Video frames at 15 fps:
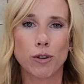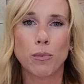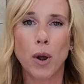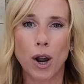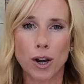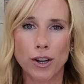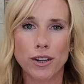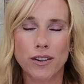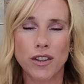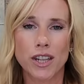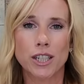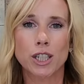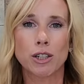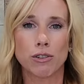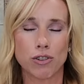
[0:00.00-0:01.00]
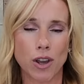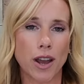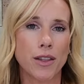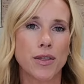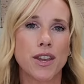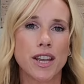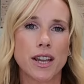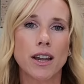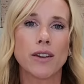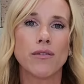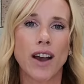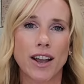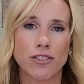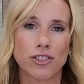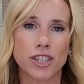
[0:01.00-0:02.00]
part that I think
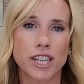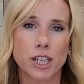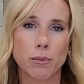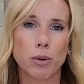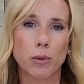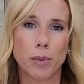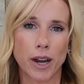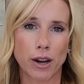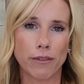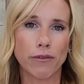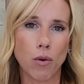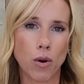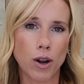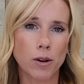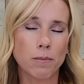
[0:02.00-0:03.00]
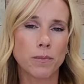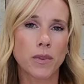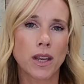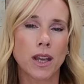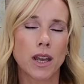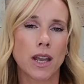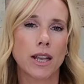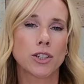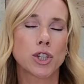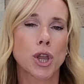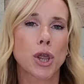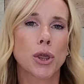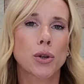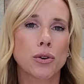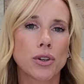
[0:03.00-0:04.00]
advisors need to prepare for is
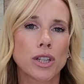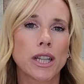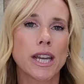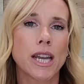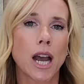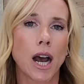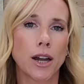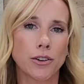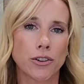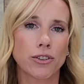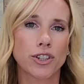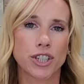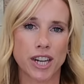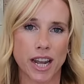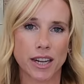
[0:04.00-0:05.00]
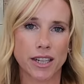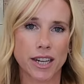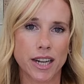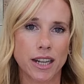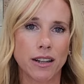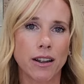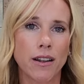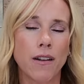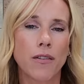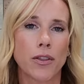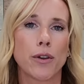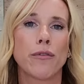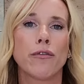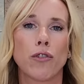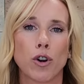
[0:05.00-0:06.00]
thoroughly understanding the
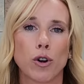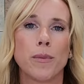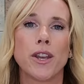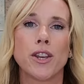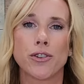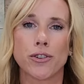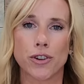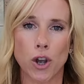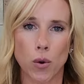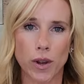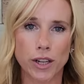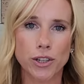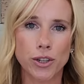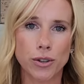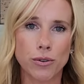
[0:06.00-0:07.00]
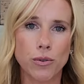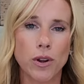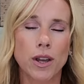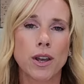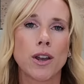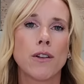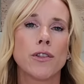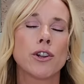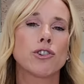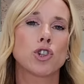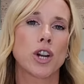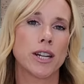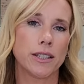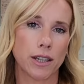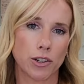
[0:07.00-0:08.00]
firm that you're going to, their
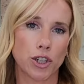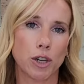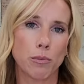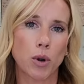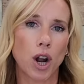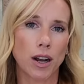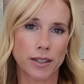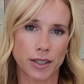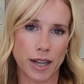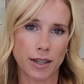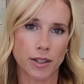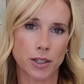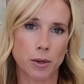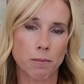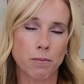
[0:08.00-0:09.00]
transition process.